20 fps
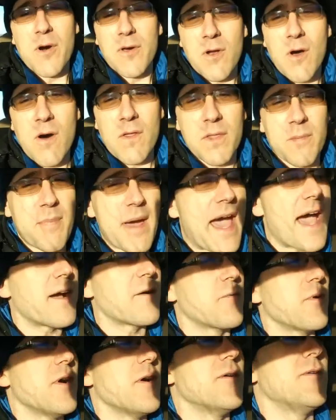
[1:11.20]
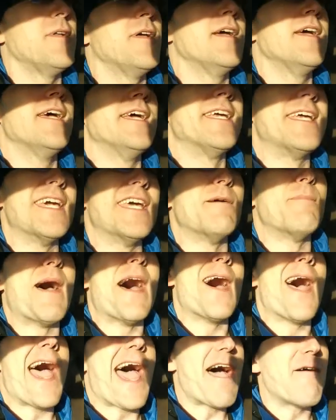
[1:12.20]
on all the back road, get
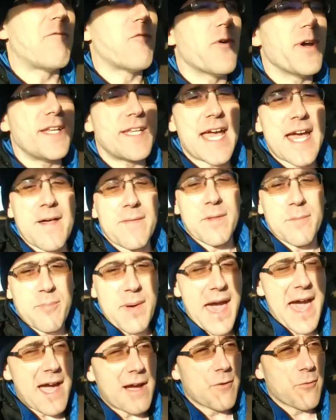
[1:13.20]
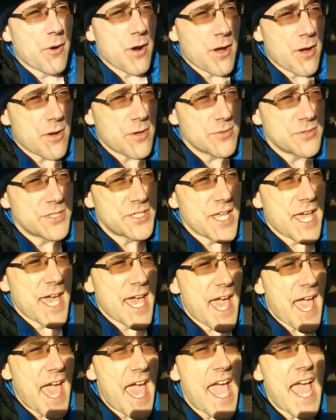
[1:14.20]
about halfway down the back roads,
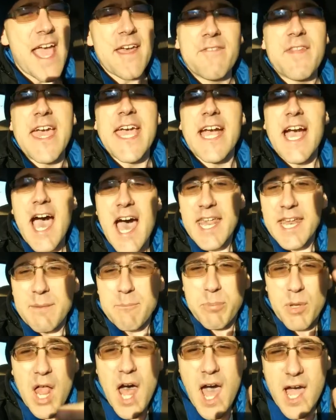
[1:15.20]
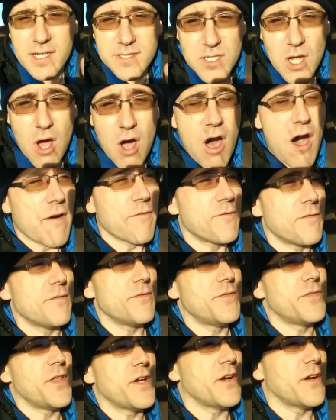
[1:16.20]
and they got it blocked
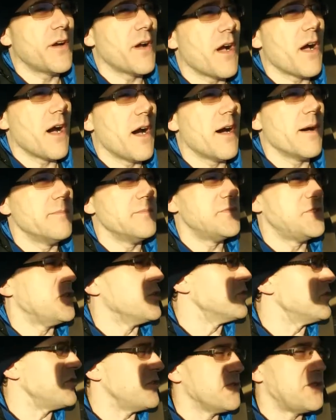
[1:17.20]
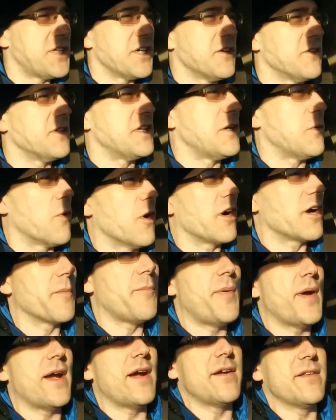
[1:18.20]
off. They're um, doing utility work.
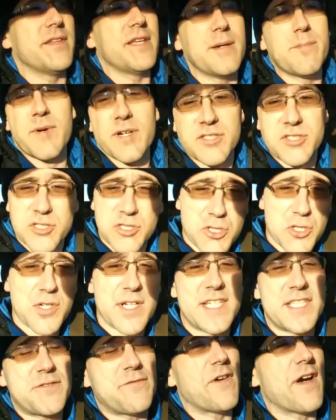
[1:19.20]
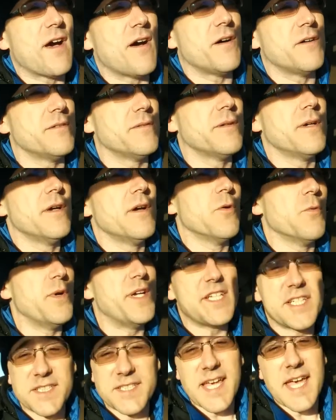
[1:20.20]
Apparently a bunch of trees fell.
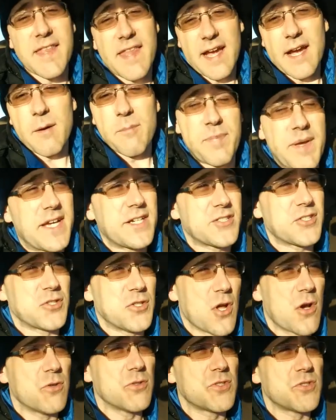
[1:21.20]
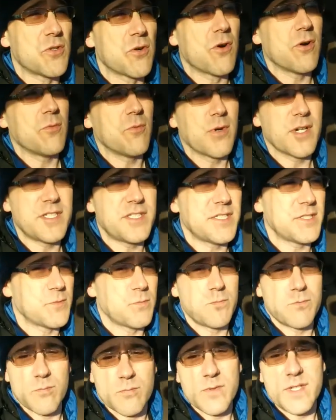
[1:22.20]
We just had like a big snowstorm, which is
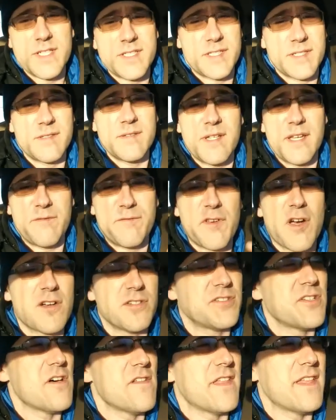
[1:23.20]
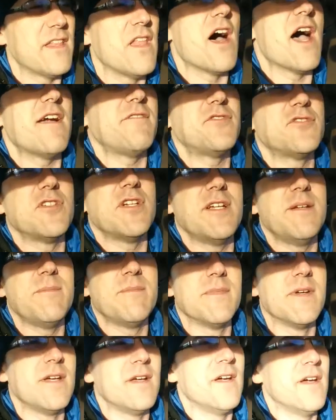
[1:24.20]
reason if y'all saw the live stream
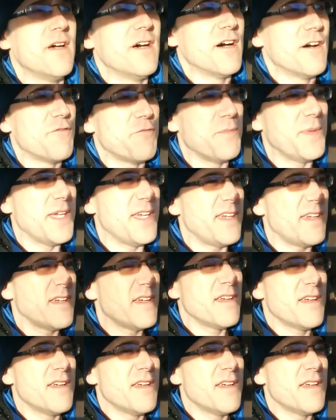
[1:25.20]
of me